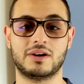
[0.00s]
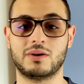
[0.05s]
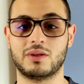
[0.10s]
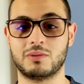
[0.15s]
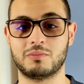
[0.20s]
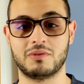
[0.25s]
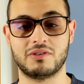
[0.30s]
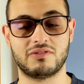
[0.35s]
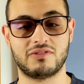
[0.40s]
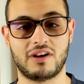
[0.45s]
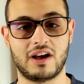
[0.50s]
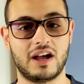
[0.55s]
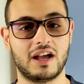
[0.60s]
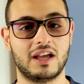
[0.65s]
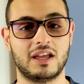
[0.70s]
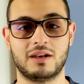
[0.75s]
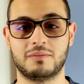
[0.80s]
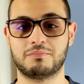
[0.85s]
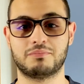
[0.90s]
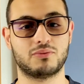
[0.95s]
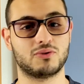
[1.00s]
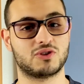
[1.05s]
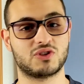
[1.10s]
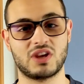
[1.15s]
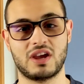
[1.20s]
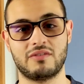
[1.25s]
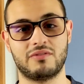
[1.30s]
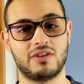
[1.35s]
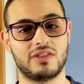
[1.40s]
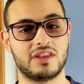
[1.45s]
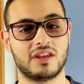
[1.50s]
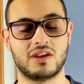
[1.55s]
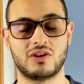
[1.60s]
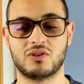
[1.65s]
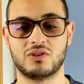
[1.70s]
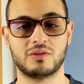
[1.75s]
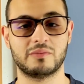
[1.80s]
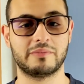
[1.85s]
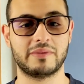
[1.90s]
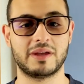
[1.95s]
a README file, push everything
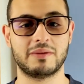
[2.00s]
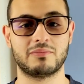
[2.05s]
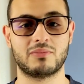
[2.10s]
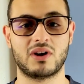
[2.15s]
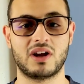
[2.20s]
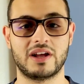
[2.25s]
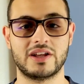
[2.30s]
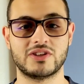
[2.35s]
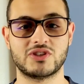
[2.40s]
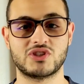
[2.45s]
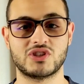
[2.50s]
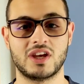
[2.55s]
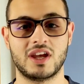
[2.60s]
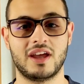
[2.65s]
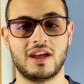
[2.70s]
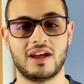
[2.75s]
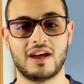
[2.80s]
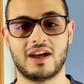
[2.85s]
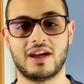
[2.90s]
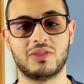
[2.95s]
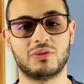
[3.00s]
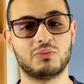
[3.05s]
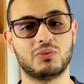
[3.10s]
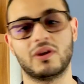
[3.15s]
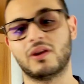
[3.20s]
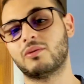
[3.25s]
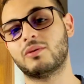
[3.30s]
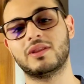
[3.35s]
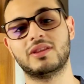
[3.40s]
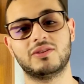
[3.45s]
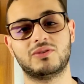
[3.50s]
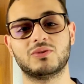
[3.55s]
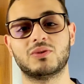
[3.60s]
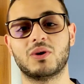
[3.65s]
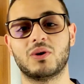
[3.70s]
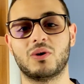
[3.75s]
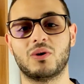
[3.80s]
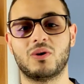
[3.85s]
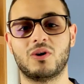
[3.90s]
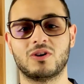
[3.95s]
on the main branch, and we're ready to
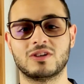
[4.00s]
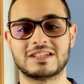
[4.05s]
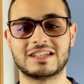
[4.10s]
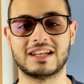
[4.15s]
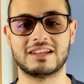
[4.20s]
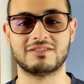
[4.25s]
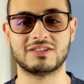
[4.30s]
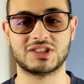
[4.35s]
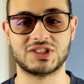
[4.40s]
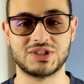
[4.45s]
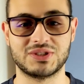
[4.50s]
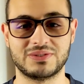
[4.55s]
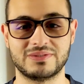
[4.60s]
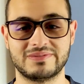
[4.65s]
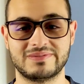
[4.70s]
go on the level 2.